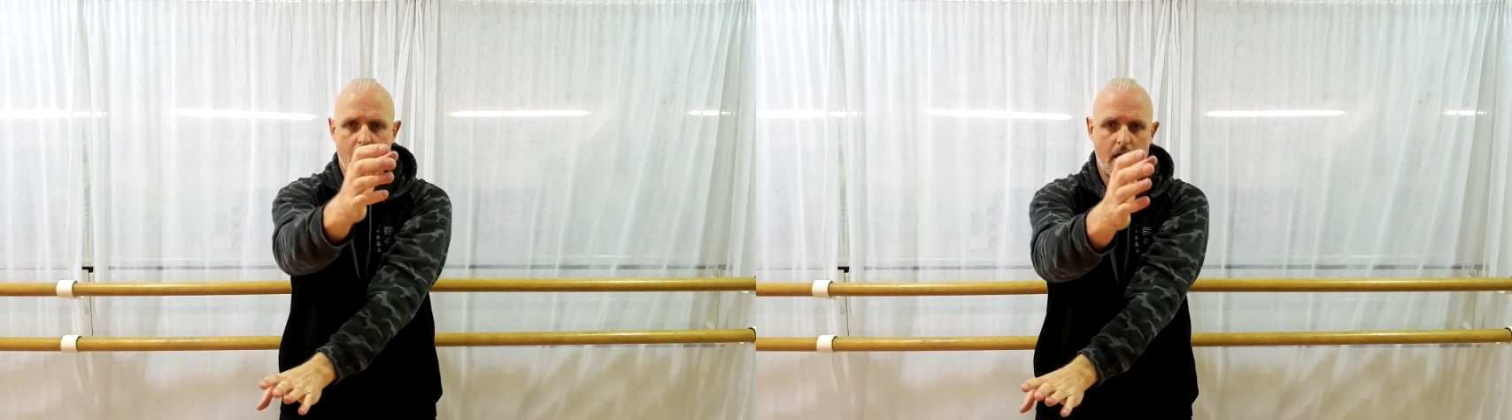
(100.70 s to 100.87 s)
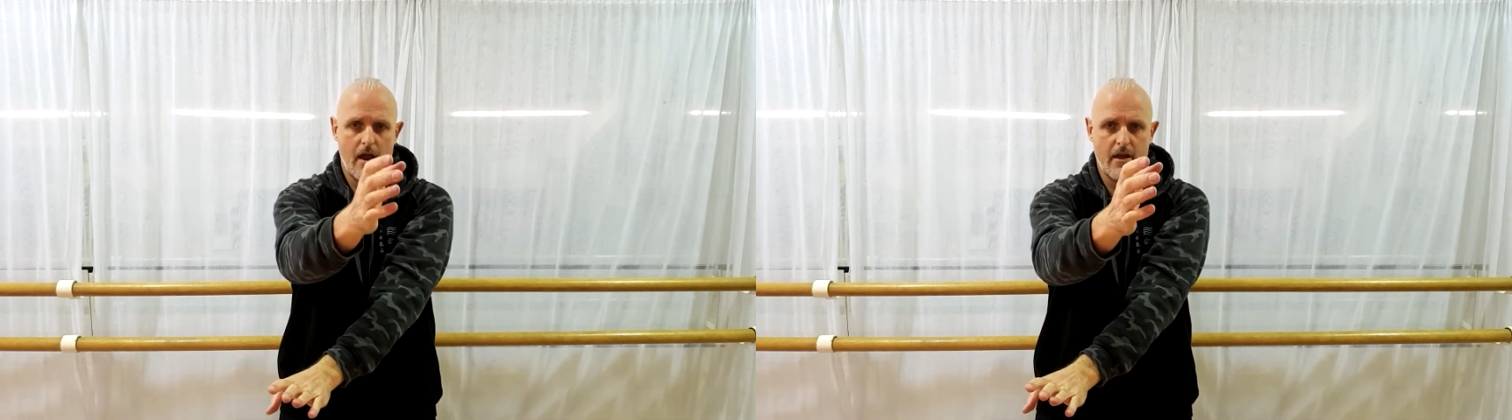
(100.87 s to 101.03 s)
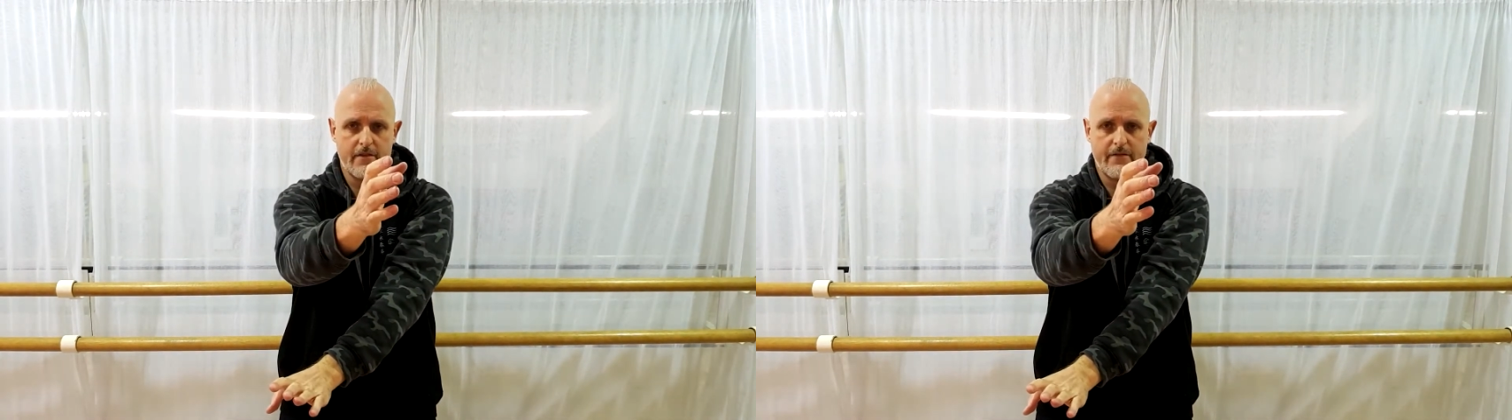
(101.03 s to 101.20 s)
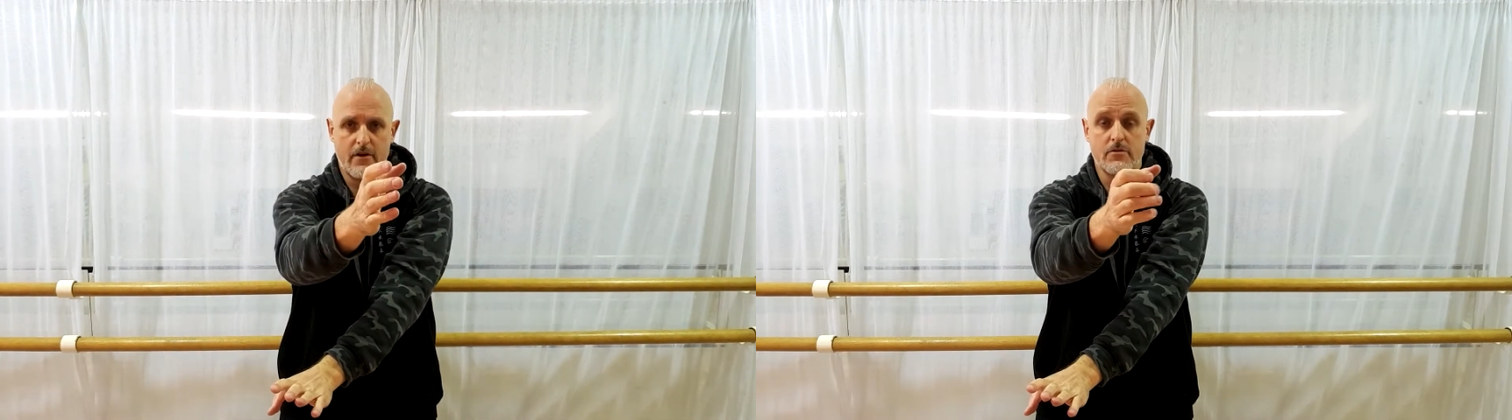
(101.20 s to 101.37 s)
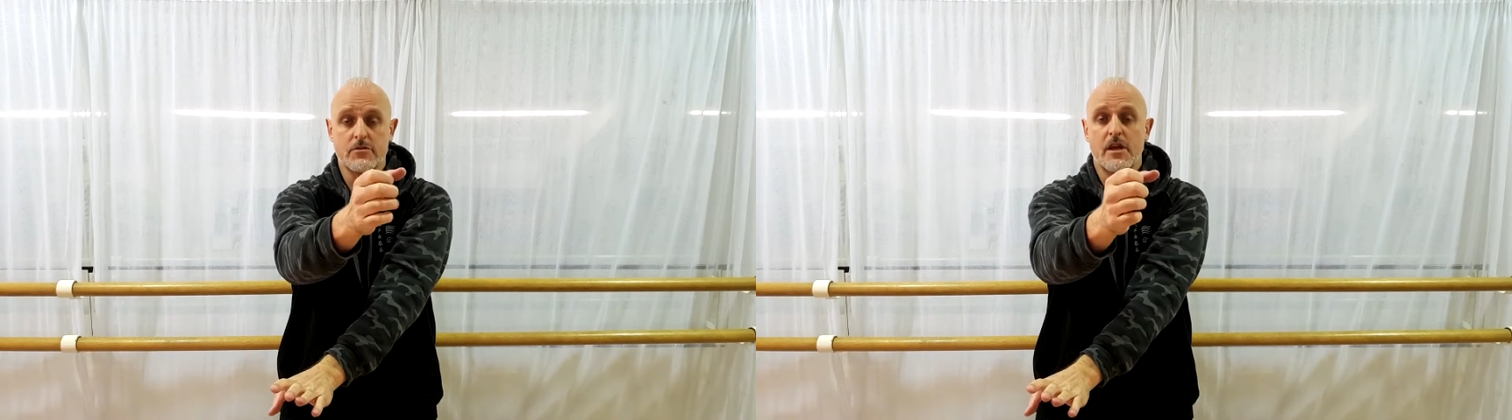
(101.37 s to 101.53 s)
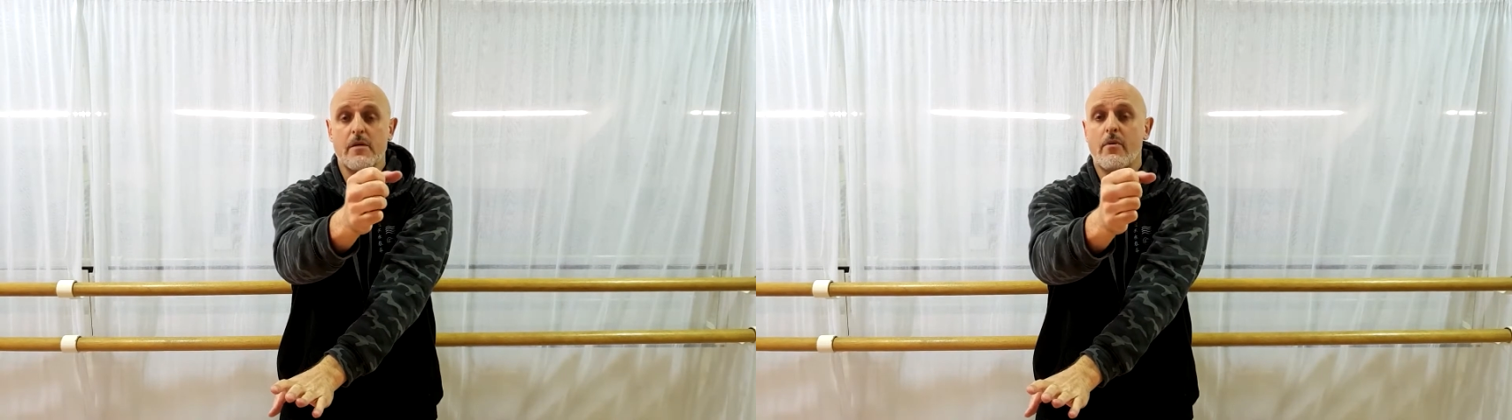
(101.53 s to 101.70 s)
And the final
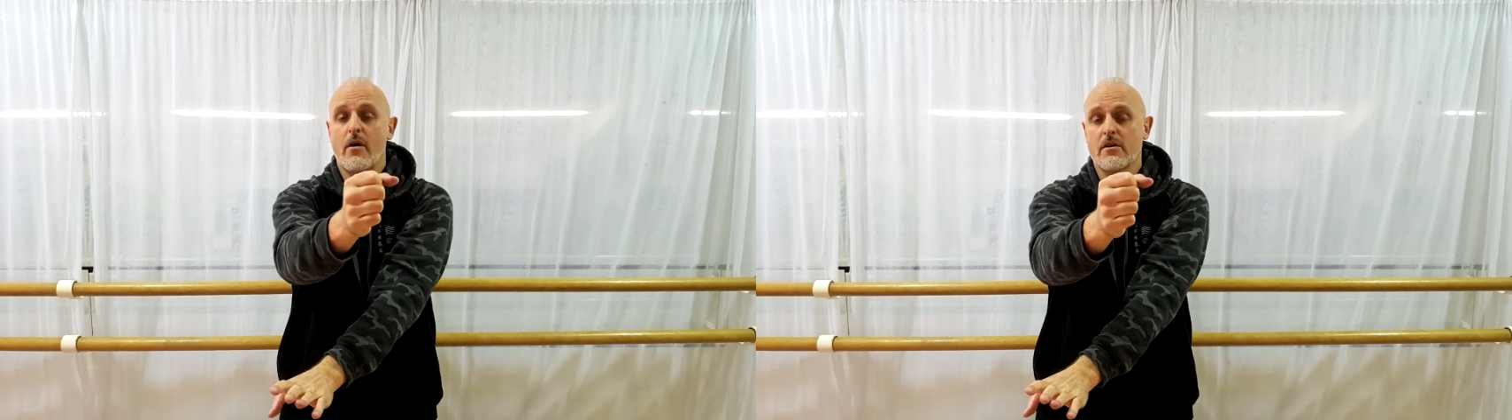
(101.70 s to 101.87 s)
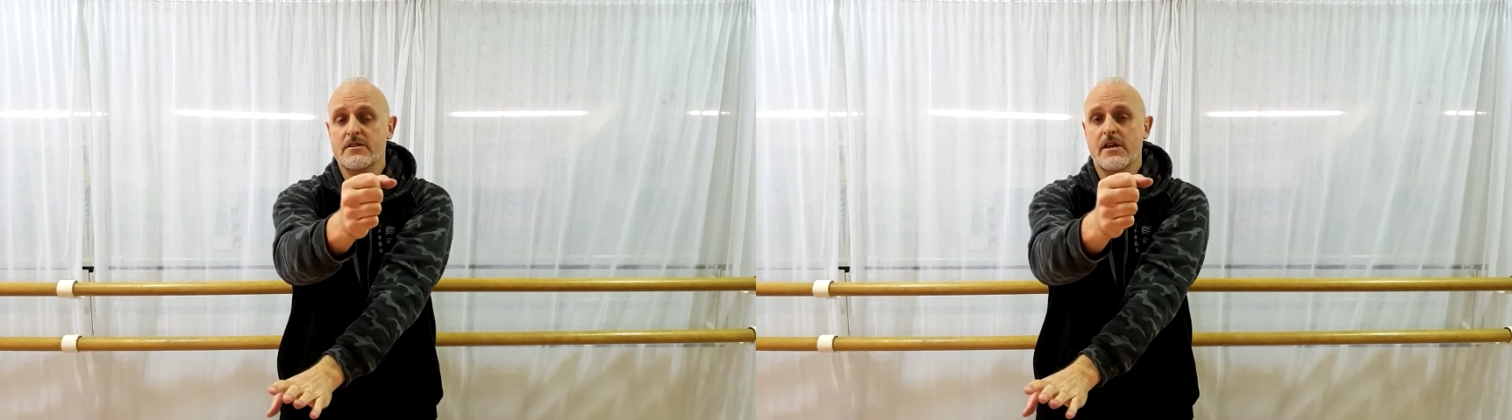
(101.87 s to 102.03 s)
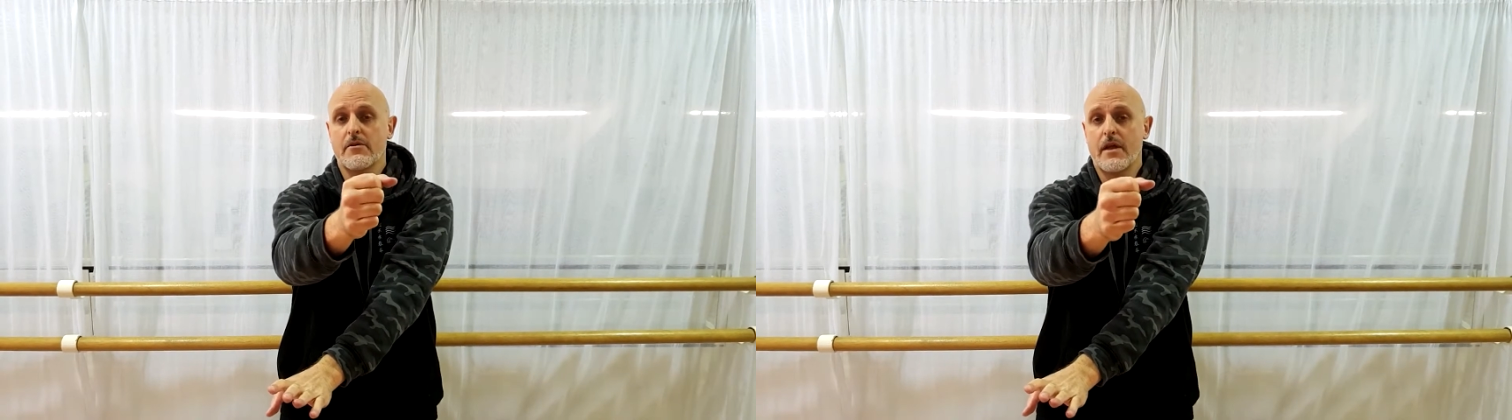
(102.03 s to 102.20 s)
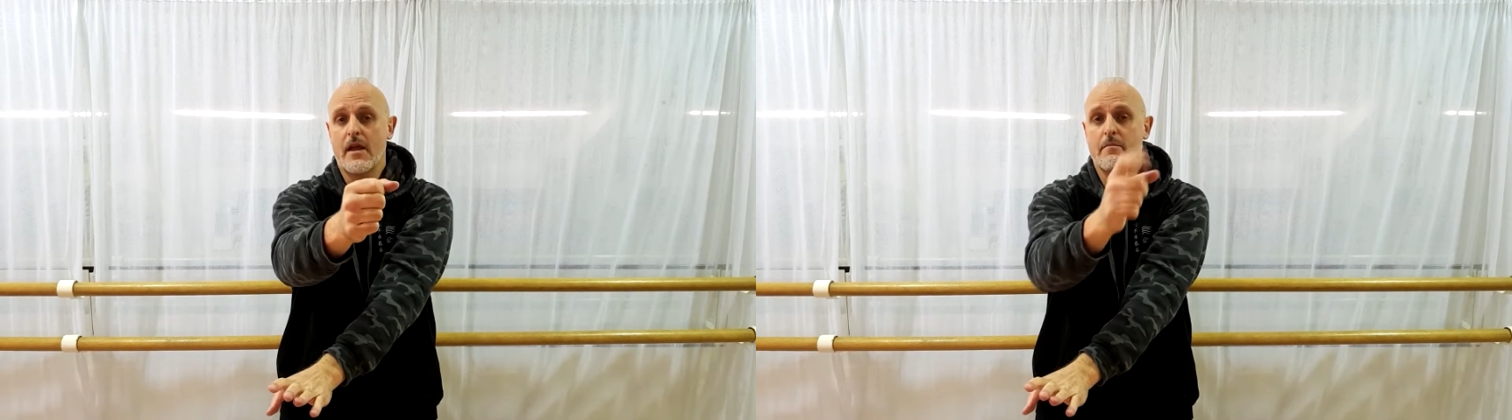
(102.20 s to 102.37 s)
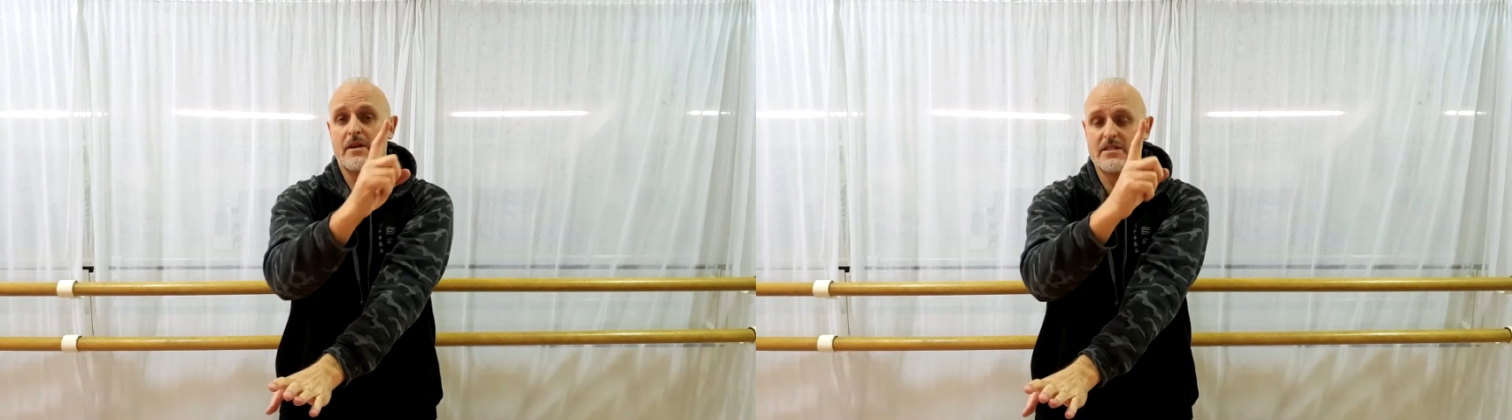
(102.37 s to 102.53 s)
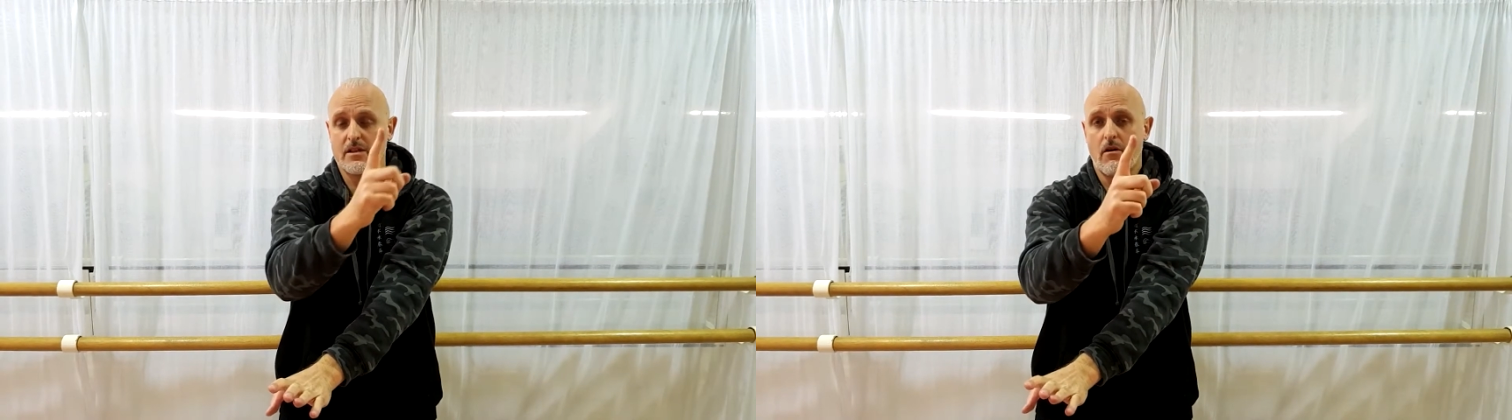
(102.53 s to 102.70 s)
shape, park cell again, but
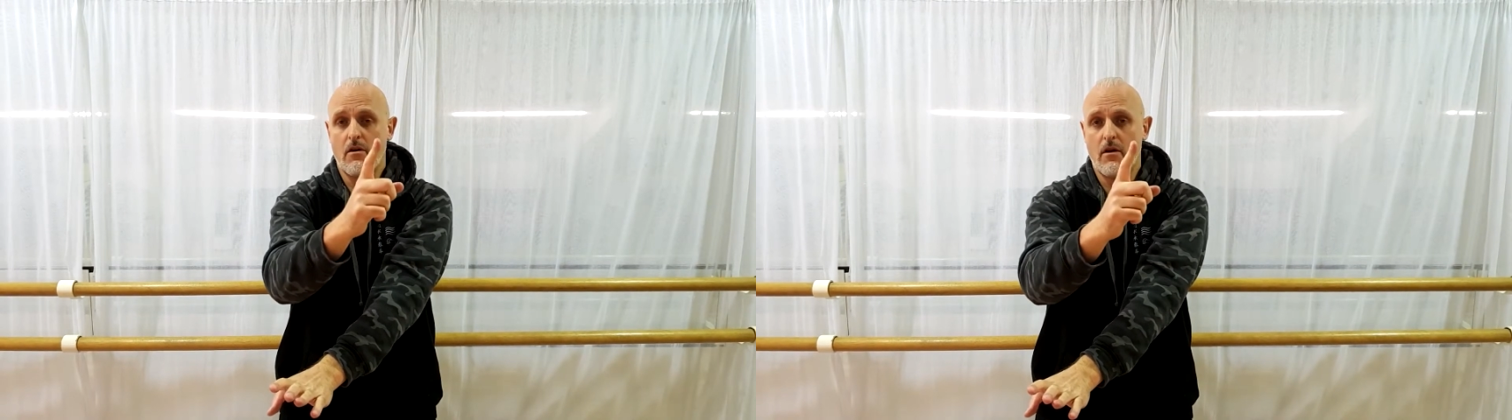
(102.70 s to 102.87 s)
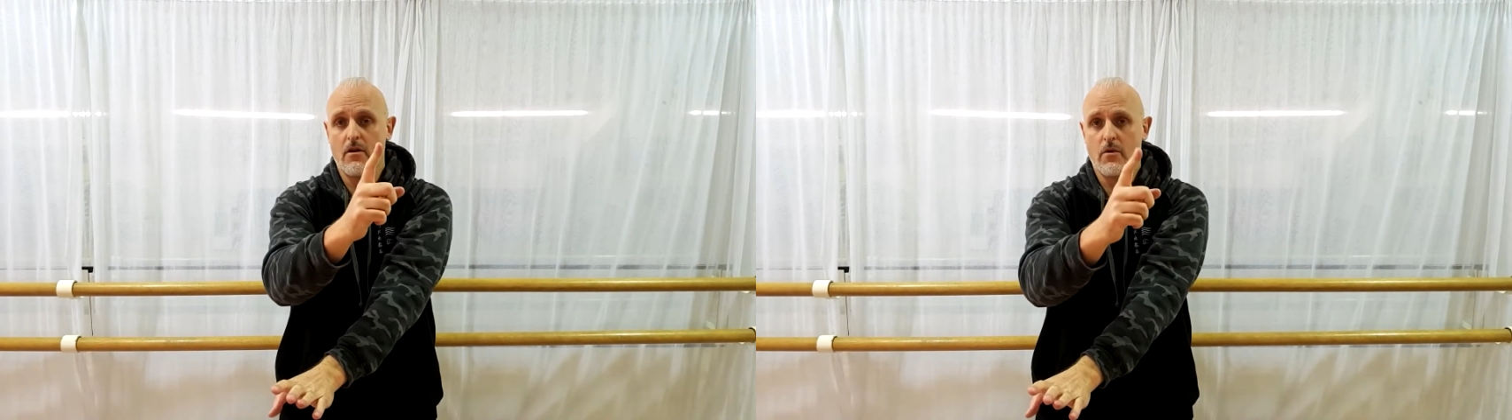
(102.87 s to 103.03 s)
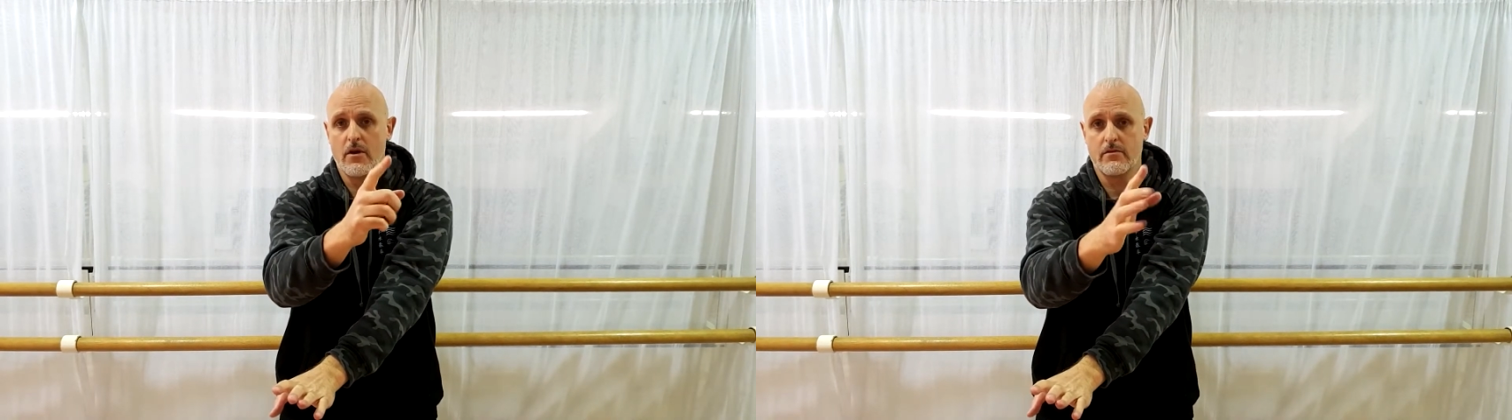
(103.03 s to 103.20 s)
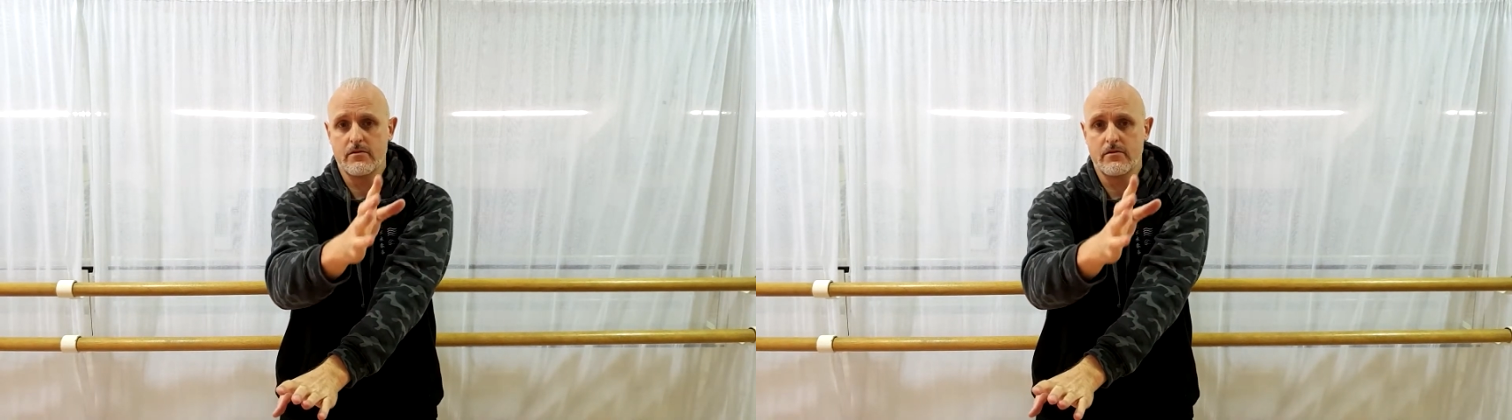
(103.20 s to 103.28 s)
it's a high one.